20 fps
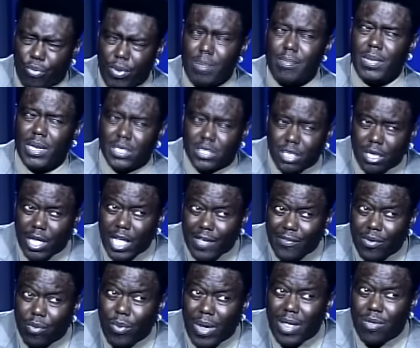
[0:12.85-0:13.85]
three minutes a
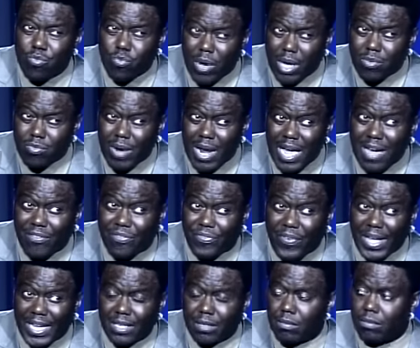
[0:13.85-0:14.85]
heavyweight, one round
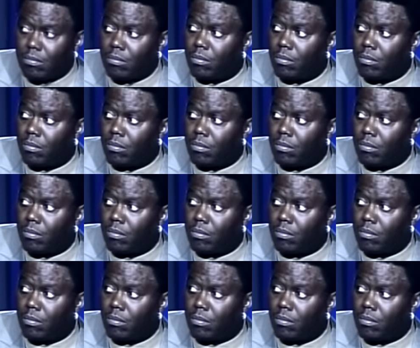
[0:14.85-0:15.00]
fight.